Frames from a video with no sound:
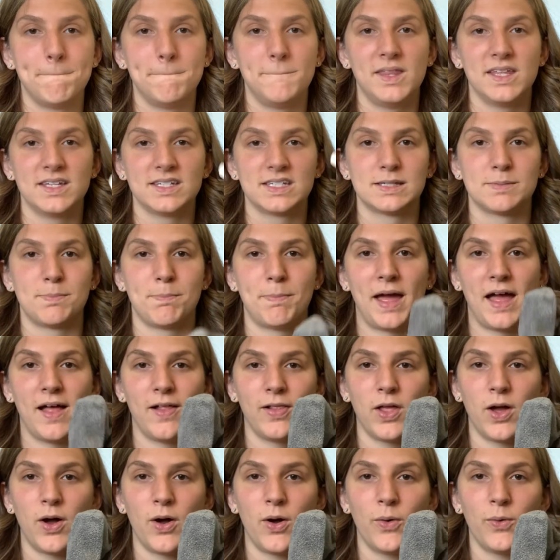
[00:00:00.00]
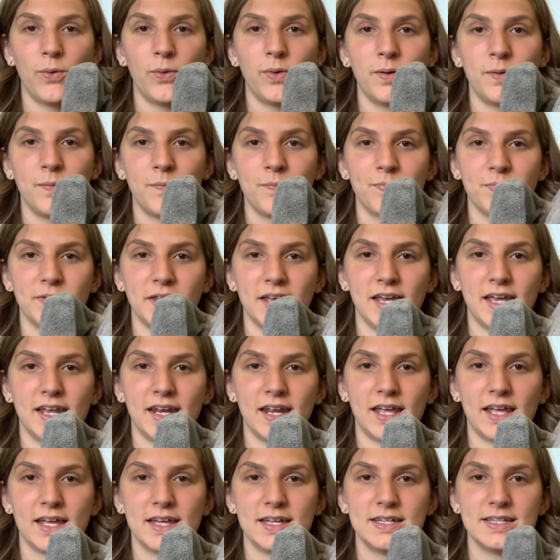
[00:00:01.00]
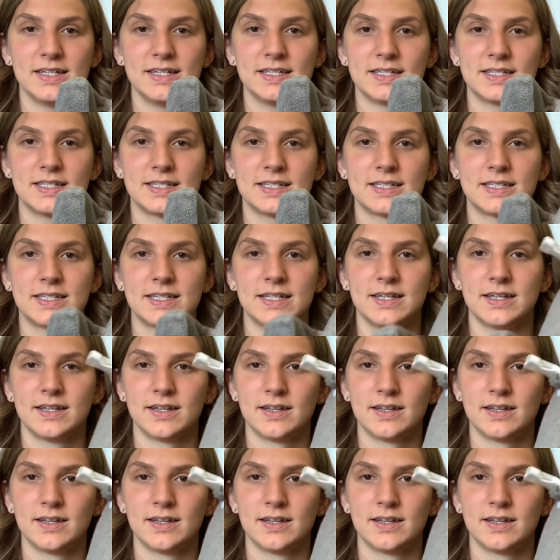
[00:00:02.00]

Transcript: this pillow. It is